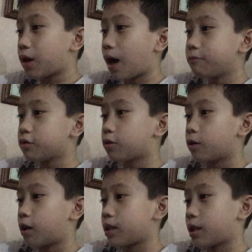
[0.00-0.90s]
have to
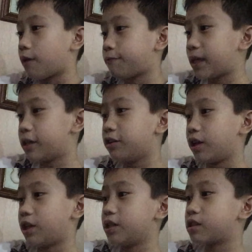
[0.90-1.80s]
run a final
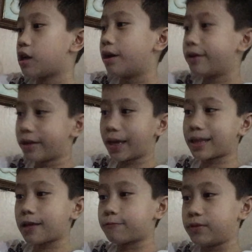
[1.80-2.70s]
release to get
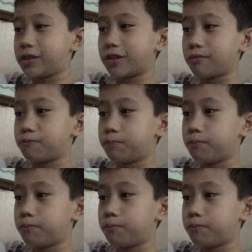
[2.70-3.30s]
that feature